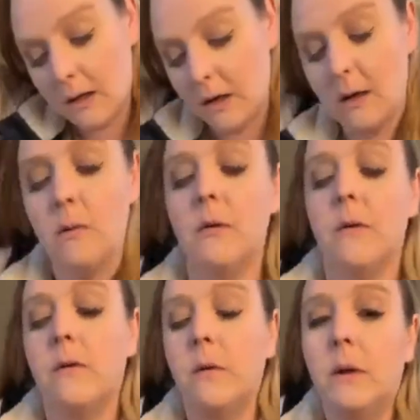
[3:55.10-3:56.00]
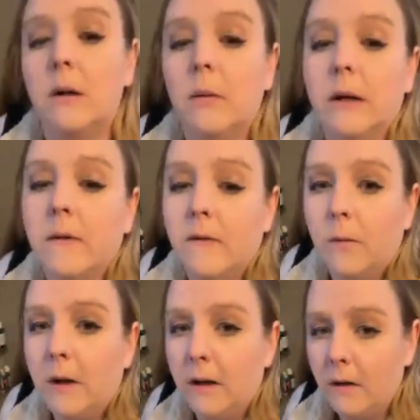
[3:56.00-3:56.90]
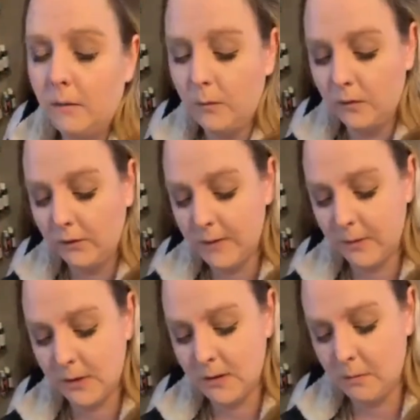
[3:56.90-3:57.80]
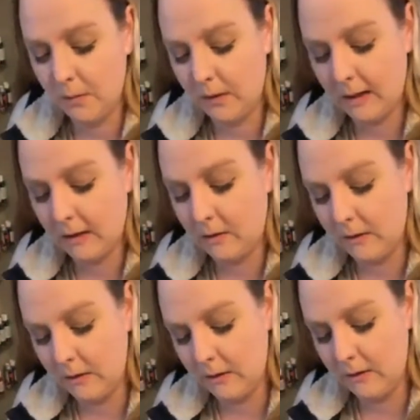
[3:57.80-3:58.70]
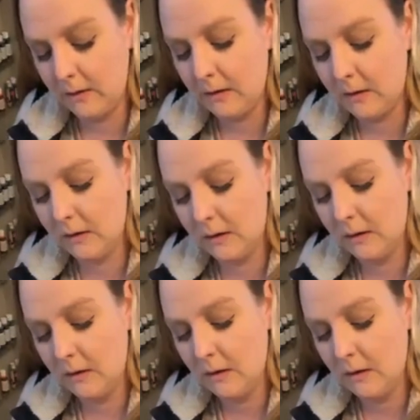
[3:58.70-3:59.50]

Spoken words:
And we'll just do it in white as well, and we'll dry brush some black on there, I think.